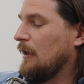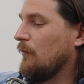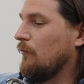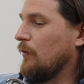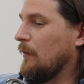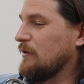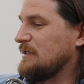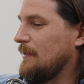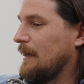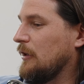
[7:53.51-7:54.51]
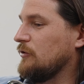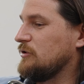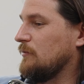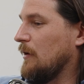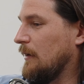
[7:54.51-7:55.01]
When somebody
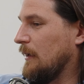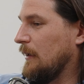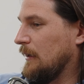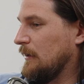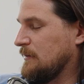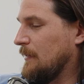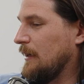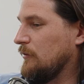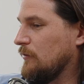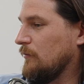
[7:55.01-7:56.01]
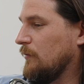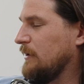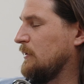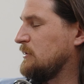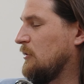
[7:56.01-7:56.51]
goes to somebody who
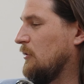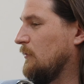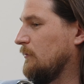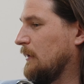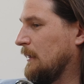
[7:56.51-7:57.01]
what is it called,